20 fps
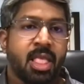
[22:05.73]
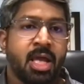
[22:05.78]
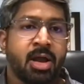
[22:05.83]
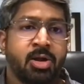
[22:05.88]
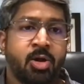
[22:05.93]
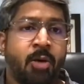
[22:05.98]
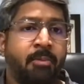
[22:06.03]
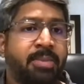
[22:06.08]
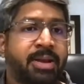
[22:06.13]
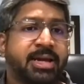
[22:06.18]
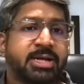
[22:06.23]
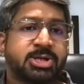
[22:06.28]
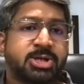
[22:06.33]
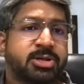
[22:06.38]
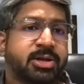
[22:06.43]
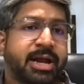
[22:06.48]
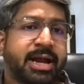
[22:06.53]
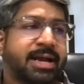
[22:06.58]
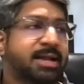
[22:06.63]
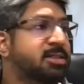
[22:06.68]
Complication
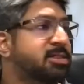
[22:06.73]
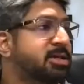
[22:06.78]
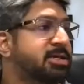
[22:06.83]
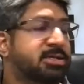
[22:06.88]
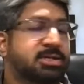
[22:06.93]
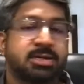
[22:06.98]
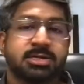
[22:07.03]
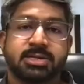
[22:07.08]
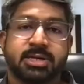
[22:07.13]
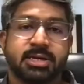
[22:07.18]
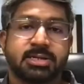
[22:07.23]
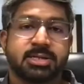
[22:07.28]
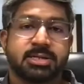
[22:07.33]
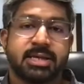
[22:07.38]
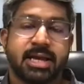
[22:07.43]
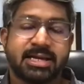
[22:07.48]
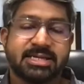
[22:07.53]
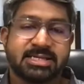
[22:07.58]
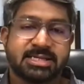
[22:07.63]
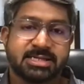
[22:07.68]
rate in these surgeries is
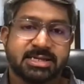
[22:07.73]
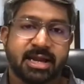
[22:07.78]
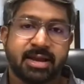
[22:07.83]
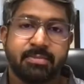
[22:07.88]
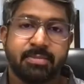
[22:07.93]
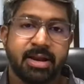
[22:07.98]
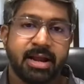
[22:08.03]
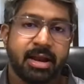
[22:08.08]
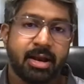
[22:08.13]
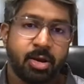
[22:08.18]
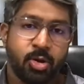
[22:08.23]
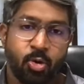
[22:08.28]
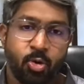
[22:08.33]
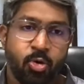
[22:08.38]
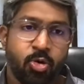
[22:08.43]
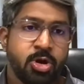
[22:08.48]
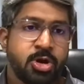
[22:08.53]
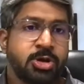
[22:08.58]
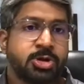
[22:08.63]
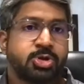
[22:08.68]
extremely
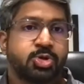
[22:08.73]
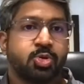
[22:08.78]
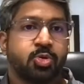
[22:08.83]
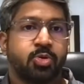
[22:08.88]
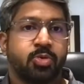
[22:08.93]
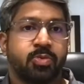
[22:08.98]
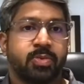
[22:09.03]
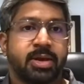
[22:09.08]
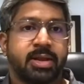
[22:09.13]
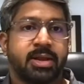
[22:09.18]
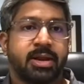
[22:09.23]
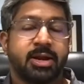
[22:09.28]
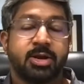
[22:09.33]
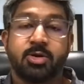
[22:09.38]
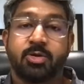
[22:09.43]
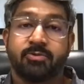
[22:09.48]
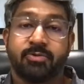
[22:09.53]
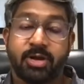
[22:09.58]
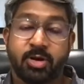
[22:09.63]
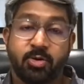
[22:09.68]
low, so we
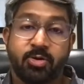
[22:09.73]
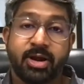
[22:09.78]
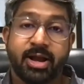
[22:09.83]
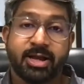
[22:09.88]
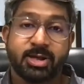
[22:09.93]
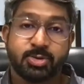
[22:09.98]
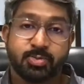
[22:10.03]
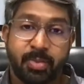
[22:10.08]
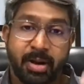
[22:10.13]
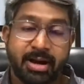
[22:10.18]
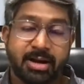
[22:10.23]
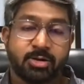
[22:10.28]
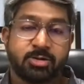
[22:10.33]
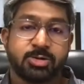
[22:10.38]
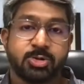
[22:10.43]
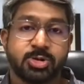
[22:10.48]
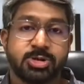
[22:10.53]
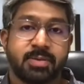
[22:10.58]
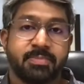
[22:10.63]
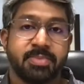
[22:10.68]
don't expect
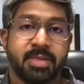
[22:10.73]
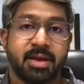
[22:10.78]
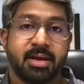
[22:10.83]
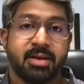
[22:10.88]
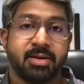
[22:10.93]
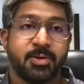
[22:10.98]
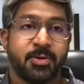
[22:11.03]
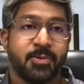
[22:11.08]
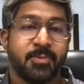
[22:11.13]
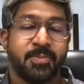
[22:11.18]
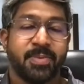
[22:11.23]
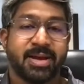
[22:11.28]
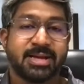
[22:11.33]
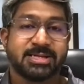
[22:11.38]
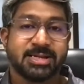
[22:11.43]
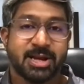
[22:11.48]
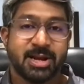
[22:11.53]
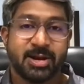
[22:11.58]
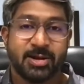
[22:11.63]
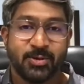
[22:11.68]
also something
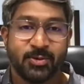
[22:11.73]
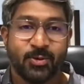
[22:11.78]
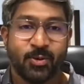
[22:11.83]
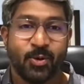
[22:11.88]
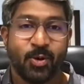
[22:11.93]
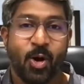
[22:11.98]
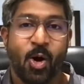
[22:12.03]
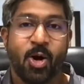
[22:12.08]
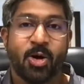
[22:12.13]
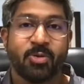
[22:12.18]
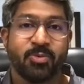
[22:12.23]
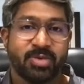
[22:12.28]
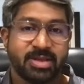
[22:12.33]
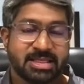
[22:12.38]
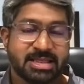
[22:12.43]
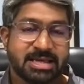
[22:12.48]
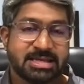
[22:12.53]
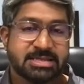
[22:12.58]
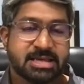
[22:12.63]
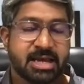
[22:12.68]
majorly to go wrong with
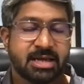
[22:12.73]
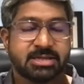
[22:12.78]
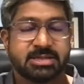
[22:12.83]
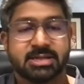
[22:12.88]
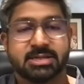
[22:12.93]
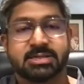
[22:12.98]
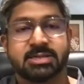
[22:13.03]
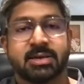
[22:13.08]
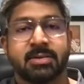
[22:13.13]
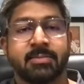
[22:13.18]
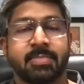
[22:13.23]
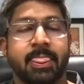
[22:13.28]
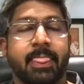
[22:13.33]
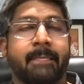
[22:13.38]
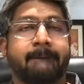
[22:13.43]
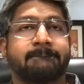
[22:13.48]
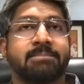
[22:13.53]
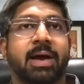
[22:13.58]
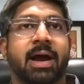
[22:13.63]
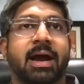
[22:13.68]
these cases,
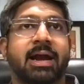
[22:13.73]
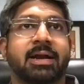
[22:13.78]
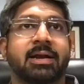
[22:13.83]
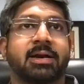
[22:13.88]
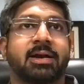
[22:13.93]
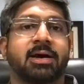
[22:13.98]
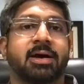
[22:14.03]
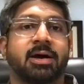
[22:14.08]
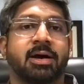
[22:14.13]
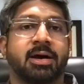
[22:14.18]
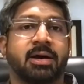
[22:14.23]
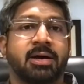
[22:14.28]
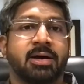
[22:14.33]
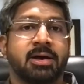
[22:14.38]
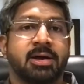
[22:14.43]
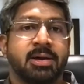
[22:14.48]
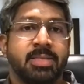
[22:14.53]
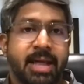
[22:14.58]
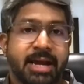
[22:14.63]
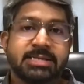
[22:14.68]
and
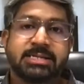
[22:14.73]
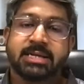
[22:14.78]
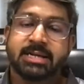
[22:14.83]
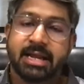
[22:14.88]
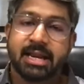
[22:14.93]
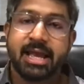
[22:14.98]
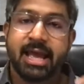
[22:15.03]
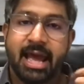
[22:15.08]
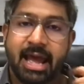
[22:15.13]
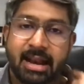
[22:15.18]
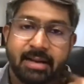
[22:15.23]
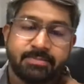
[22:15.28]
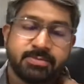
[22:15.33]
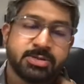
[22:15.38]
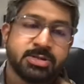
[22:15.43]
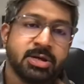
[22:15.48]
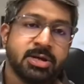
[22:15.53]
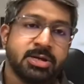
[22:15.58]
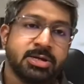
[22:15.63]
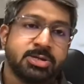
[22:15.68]
that generally helps.
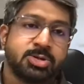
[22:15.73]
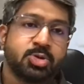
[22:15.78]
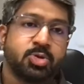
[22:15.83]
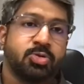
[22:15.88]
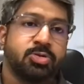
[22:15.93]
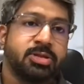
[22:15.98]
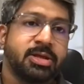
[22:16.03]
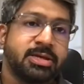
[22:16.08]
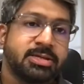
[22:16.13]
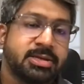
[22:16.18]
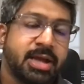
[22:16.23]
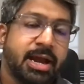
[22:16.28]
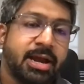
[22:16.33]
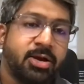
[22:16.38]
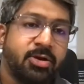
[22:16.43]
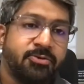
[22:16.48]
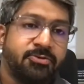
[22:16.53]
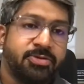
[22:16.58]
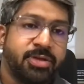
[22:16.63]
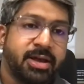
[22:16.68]
So these kind
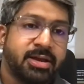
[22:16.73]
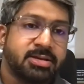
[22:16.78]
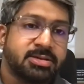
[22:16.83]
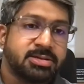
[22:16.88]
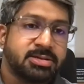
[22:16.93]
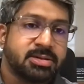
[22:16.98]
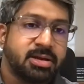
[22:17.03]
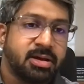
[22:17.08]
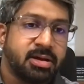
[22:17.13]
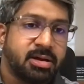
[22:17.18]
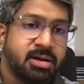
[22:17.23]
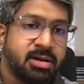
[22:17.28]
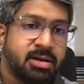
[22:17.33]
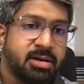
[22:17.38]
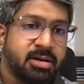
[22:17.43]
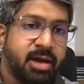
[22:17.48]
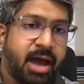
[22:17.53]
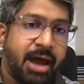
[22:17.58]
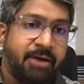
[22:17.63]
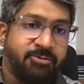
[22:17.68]
of things
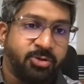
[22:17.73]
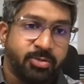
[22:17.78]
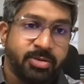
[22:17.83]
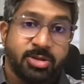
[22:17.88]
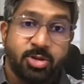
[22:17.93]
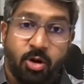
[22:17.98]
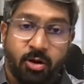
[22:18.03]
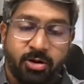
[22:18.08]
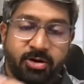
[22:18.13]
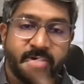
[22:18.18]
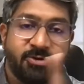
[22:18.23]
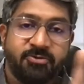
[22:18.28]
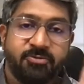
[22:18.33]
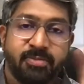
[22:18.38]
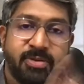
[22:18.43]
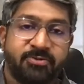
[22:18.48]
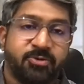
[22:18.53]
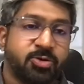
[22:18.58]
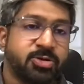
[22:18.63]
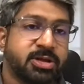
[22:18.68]
have to be thought of
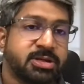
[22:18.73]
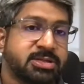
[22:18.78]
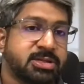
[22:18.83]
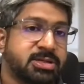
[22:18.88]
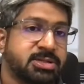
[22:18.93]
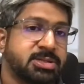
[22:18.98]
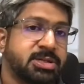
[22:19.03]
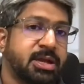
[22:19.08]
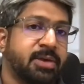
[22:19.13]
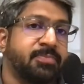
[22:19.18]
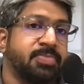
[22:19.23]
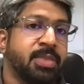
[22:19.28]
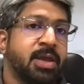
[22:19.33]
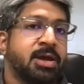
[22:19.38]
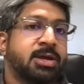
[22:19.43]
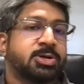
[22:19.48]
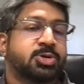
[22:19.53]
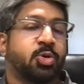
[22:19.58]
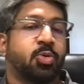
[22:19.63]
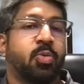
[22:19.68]
before the surgery.
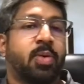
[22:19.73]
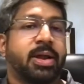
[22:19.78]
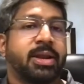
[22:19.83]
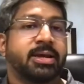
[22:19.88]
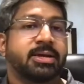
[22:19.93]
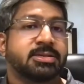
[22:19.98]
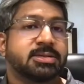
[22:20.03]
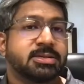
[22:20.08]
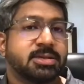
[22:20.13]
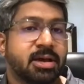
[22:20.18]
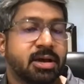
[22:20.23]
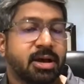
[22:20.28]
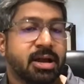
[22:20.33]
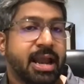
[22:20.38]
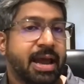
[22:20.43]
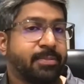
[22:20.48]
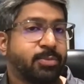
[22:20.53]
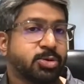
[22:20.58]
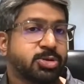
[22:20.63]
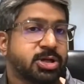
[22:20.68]
So one is
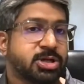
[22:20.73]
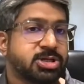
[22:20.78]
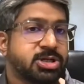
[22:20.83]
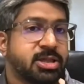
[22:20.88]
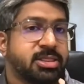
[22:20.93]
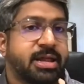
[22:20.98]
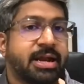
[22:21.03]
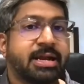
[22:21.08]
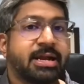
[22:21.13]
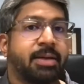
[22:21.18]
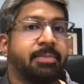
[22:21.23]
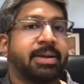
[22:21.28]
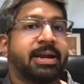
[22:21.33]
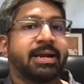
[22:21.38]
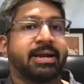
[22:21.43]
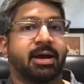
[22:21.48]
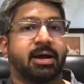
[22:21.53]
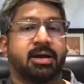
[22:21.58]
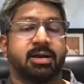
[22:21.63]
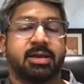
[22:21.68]
liposuction, then tummy
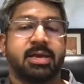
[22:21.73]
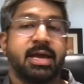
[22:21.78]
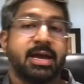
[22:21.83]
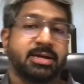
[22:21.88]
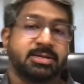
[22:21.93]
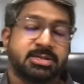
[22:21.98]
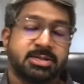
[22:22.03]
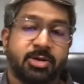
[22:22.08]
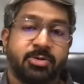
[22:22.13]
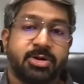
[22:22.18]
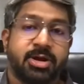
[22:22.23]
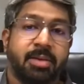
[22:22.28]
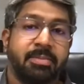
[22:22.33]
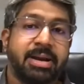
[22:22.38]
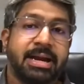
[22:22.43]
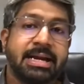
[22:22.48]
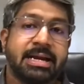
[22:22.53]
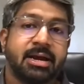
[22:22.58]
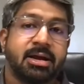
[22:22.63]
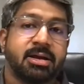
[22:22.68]
tuck. Yes, now
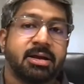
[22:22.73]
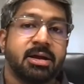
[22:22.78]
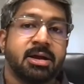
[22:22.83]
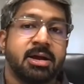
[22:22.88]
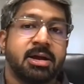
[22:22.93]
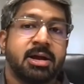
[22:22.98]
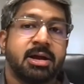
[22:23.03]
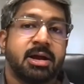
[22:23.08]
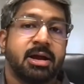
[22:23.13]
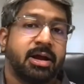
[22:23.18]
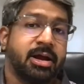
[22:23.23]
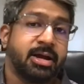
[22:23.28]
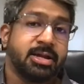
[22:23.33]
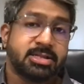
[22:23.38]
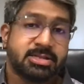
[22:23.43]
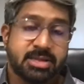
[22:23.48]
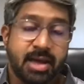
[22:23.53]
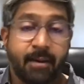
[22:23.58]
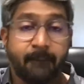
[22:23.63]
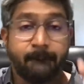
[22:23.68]
tummy tuck,
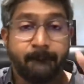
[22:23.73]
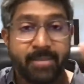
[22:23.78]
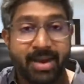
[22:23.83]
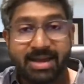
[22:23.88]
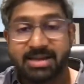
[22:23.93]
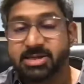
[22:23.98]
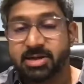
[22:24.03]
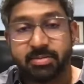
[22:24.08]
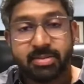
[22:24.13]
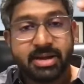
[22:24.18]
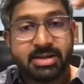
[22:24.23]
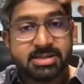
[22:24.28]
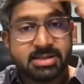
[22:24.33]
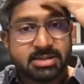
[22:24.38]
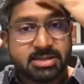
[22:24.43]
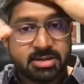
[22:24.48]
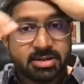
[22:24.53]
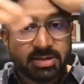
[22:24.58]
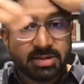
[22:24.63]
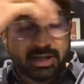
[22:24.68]
it's a major
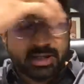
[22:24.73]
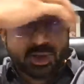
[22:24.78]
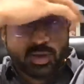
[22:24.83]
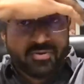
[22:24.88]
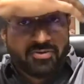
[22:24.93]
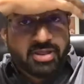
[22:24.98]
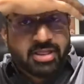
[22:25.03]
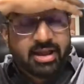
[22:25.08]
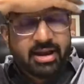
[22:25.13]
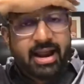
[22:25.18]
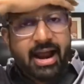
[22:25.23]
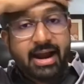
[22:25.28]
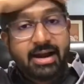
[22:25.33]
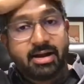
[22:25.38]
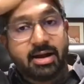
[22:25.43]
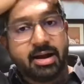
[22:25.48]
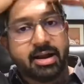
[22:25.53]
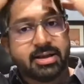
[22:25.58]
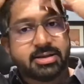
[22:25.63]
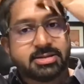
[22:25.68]
surgery, so we need at
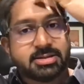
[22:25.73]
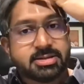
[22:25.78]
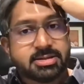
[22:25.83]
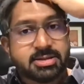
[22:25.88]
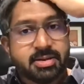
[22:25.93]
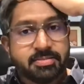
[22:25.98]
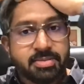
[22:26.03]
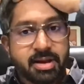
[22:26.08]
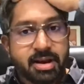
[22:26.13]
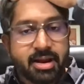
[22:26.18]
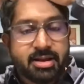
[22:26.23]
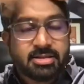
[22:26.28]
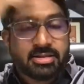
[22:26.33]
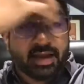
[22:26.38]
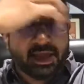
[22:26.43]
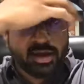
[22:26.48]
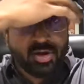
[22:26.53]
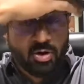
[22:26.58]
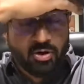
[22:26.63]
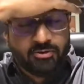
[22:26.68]
least something like
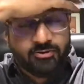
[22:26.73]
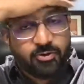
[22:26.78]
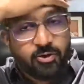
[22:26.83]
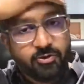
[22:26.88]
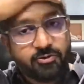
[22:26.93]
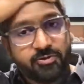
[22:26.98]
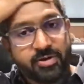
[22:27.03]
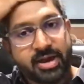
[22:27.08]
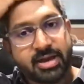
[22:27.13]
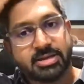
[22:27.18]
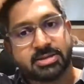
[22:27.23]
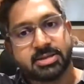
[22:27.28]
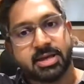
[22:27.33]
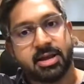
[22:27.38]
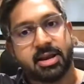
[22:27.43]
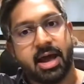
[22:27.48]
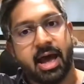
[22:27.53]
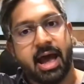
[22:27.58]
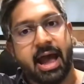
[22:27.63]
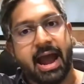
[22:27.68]
3 or 4 weeks in
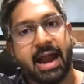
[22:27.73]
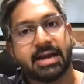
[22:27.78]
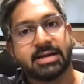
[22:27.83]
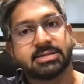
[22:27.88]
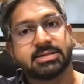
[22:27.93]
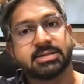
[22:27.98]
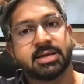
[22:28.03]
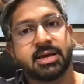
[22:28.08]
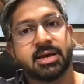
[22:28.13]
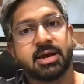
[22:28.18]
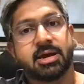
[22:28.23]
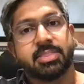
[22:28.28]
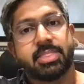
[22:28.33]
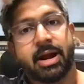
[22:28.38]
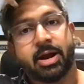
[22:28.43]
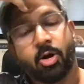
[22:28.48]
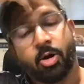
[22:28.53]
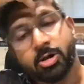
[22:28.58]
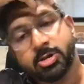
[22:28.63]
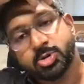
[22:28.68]
our hands.
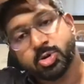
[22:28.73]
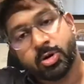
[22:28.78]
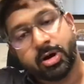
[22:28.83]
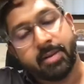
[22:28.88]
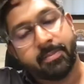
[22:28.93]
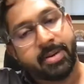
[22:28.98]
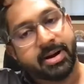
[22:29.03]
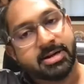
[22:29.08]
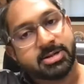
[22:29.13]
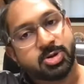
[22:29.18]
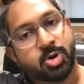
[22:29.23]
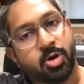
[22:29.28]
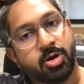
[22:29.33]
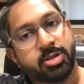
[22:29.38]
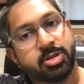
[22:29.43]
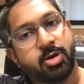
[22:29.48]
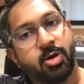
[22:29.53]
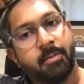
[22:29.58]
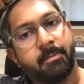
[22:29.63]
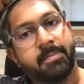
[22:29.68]
That also depends on
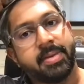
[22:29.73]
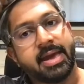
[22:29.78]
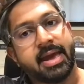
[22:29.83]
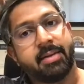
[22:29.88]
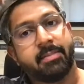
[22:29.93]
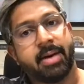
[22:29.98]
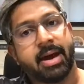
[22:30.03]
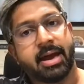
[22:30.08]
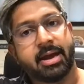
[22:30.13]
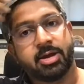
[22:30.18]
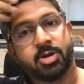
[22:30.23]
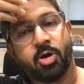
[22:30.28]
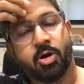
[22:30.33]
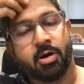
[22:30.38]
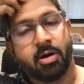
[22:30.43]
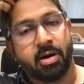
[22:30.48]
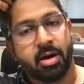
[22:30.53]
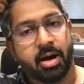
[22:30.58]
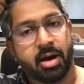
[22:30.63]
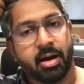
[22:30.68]
your BMI,
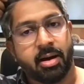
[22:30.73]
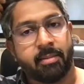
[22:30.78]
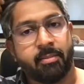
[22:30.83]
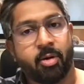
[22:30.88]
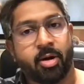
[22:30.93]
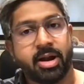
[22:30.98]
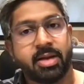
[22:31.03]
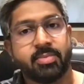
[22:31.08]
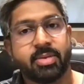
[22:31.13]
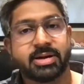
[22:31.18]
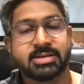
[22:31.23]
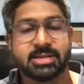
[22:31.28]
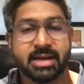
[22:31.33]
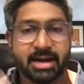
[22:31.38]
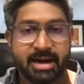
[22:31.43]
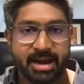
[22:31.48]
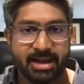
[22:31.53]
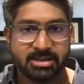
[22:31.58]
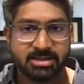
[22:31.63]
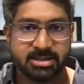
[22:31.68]
your body mass
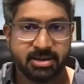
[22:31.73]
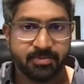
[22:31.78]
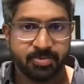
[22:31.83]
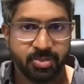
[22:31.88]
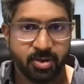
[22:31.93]
index.